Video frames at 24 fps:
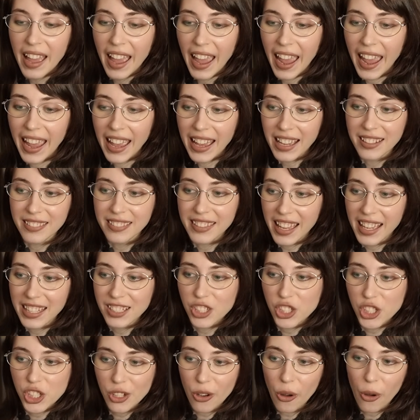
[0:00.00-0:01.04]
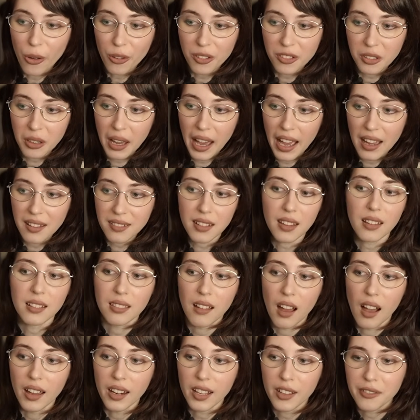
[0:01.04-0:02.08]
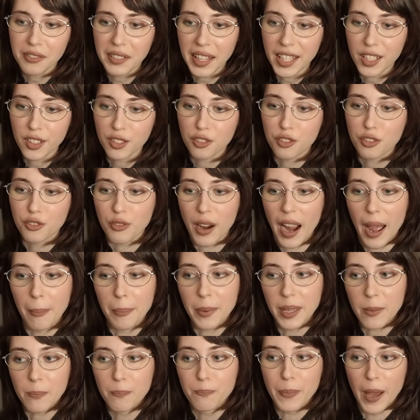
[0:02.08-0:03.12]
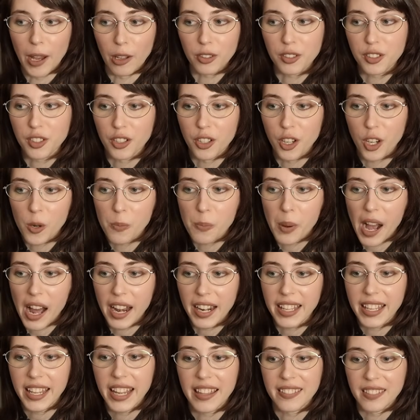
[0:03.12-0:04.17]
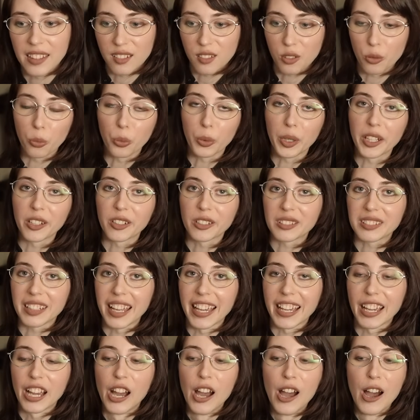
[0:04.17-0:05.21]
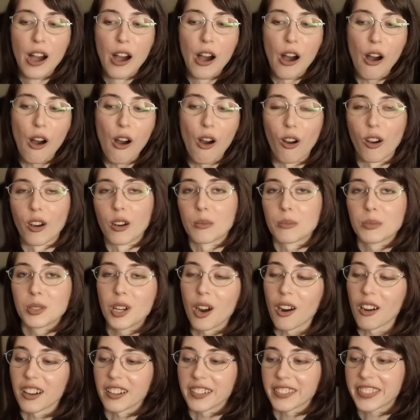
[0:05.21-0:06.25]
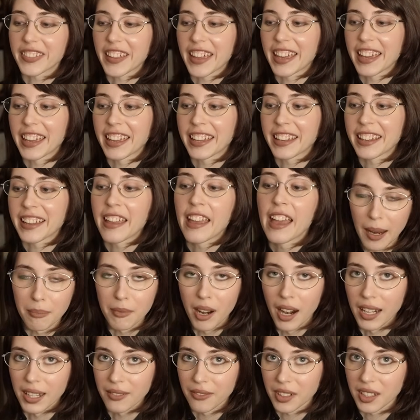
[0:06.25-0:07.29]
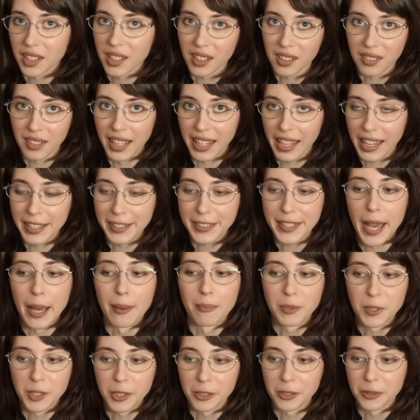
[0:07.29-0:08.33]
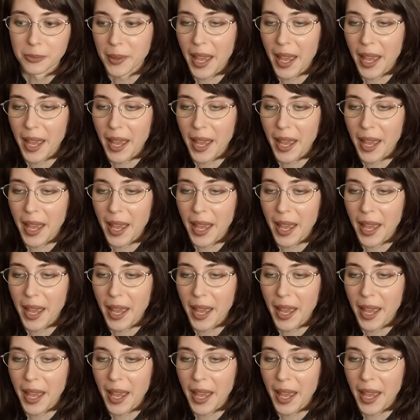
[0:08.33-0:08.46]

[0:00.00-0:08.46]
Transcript: And then she also has a lot of like strappy belts on her body and this weird like arm guard thing. I'm not even gonna like attempt to